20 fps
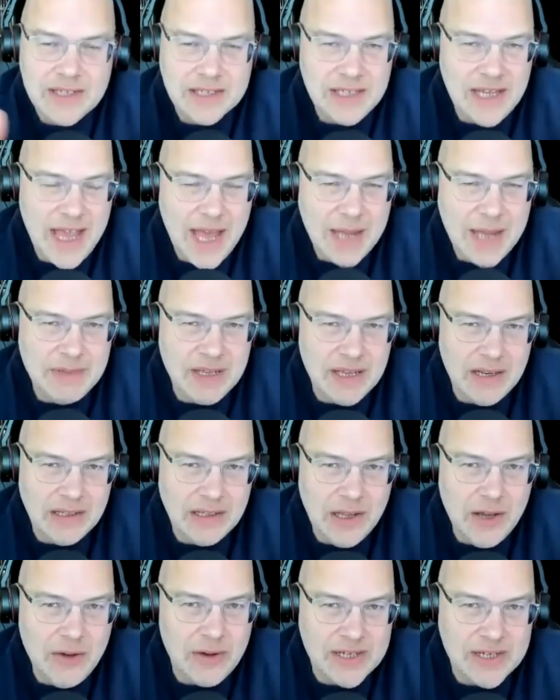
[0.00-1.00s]
it's like you had me,
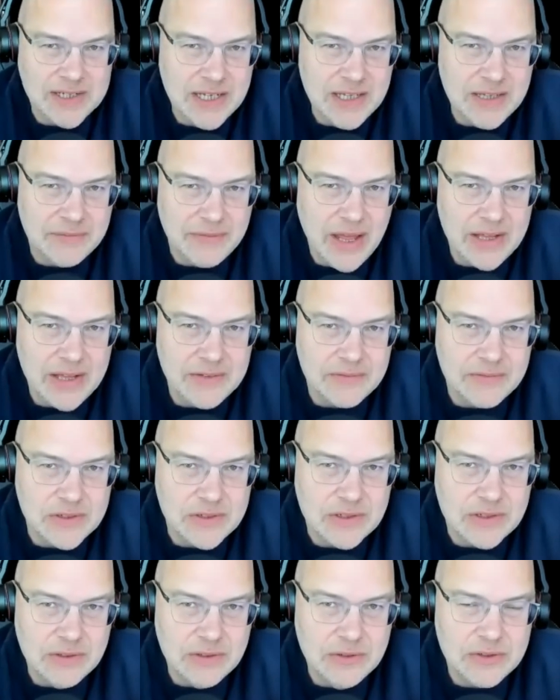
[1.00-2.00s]
hello, I see the value of your
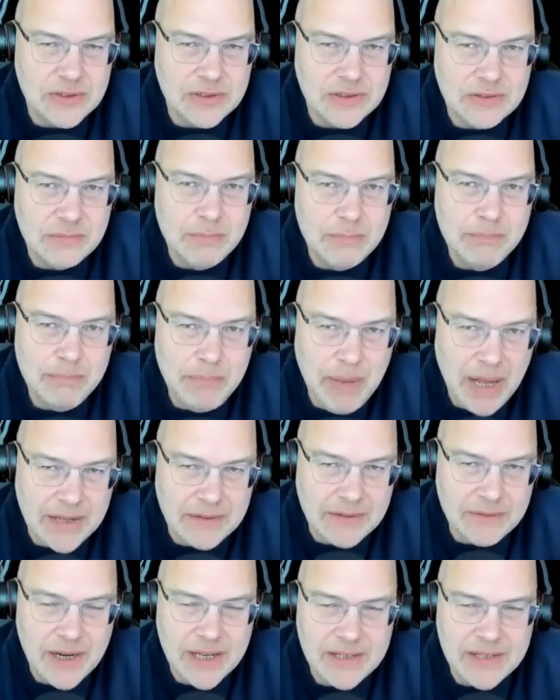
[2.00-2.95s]
solution, but, mm-hmm.